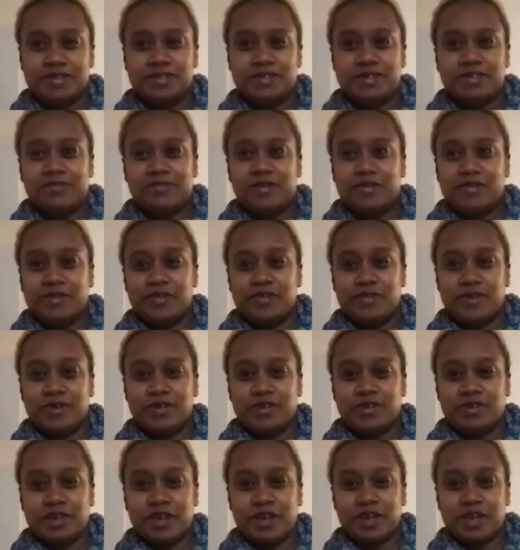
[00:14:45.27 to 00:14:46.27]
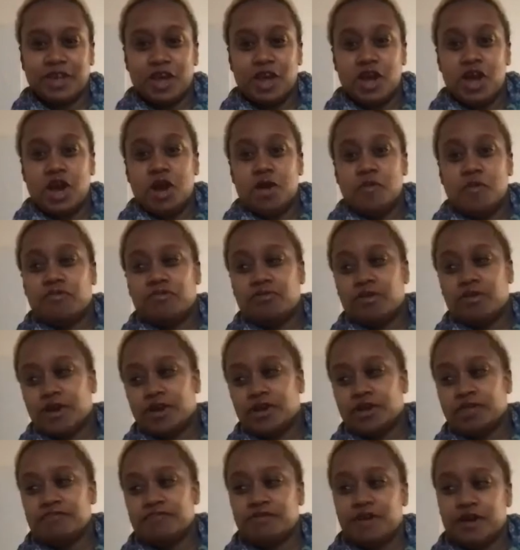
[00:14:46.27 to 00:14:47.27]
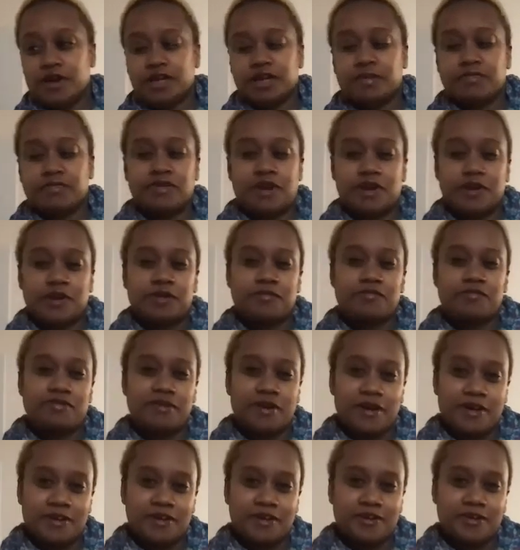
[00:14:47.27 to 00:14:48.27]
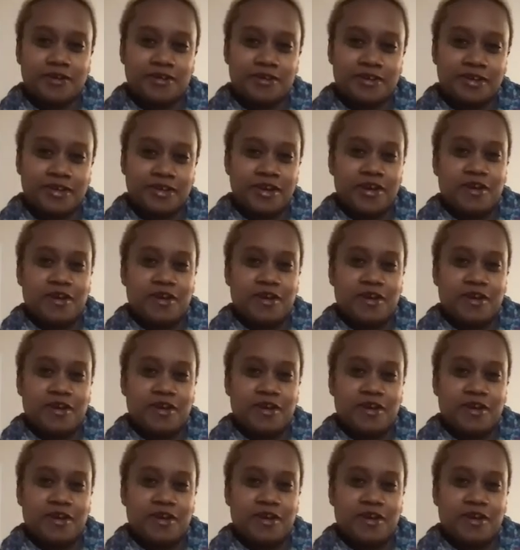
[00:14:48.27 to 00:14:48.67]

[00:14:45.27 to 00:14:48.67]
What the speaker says: It's very much like product, product, product, product.